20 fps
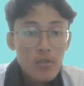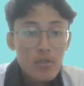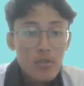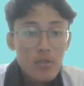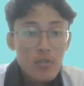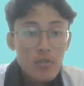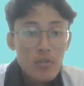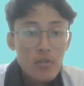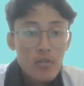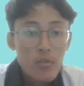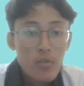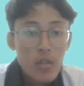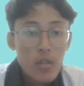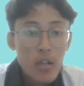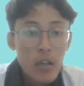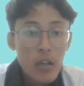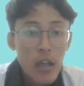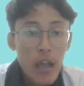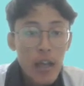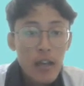
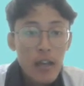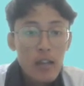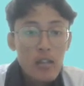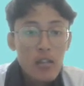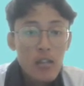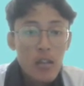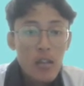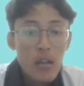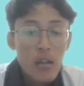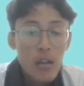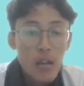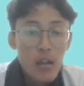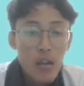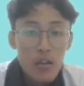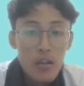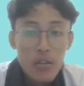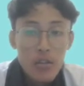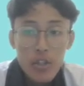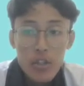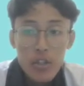student and
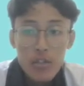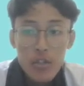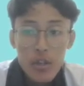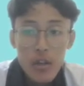teacher,